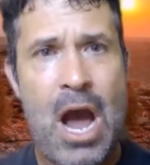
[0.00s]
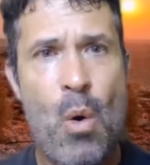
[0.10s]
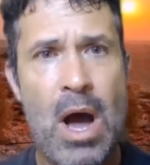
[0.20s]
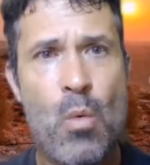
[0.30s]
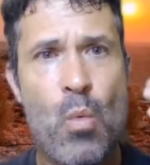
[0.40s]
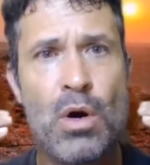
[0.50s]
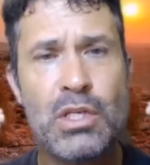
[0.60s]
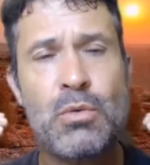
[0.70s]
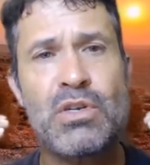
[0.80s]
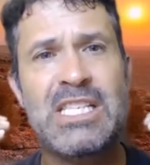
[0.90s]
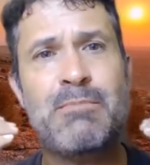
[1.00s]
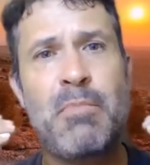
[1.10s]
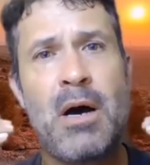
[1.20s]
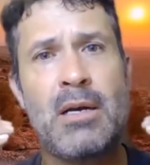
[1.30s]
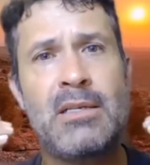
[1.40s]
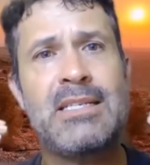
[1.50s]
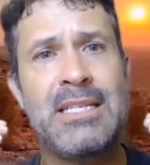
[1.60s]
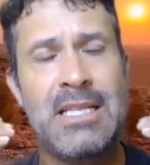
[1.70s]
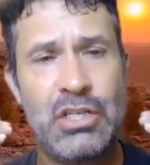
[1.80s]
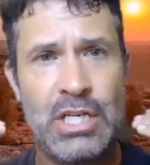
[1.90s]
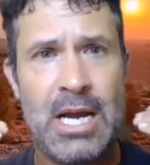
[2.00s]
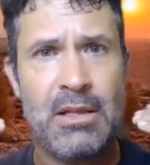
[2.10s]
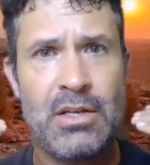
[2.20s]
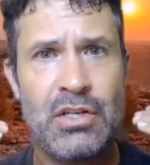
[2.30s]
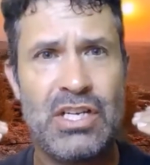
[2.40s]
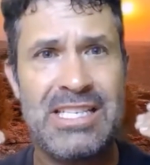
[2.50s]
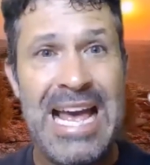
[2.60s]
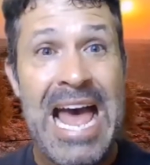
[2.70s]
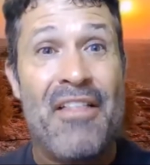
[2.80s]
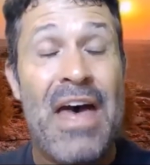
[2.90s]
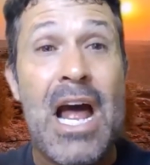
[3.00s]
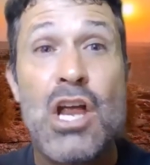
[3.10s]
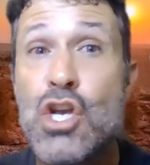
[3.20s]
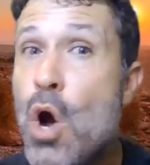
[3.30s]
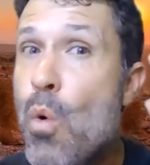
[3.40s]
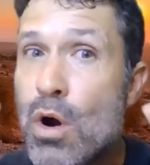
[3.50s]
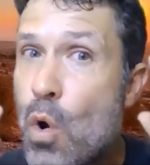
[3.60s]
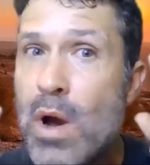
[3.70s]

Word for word: how I want to respond to the challenges that I know